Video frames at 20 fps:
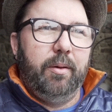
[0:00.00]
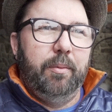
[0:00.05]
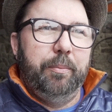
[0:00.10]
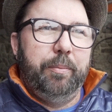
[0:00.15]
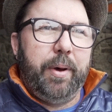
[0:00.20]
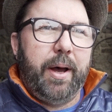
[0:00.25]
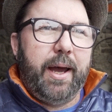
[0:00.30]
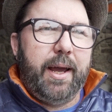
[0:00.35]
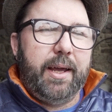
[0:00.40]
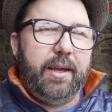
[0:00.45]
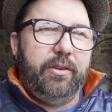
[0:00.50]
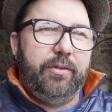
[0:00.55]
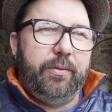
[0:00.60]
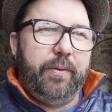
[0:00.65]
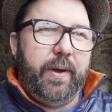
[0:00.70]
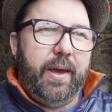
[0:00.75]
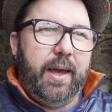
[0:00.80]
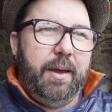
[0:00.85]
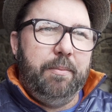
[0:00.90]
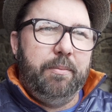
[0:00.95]
pays for
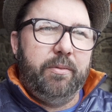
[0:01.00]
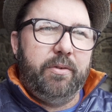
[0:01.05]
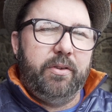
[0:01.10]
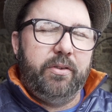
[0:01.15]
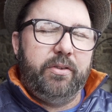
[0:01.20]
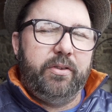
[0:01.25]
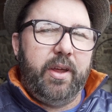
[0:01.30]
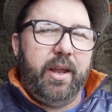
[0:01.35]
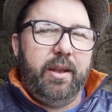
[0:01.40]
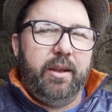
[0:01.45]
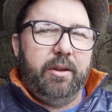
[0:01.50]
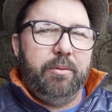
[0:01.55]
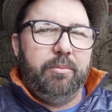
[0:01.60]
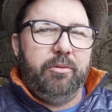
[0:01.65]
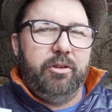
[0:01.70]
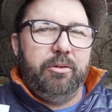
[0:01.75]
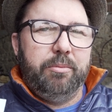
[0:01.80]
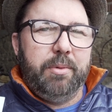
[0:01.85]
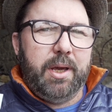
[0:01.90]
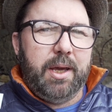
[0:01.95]
him to send them
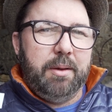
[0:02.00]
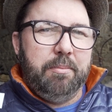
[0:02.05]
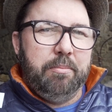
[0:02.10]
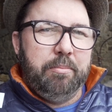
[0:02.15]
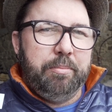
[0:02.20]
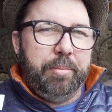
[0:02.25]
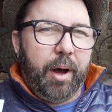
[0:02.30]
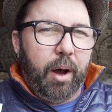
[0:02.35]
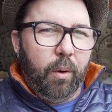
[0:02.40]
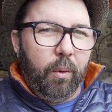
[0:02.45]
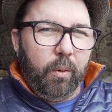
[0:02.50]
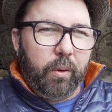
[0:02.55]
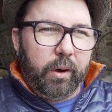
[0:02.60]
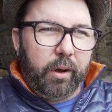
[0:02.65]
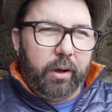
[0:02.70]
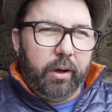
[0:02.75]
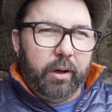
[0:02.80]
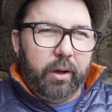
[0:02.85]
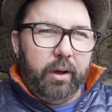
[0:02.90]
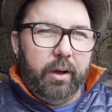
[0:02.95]
to me in
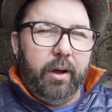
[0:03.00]
bulk,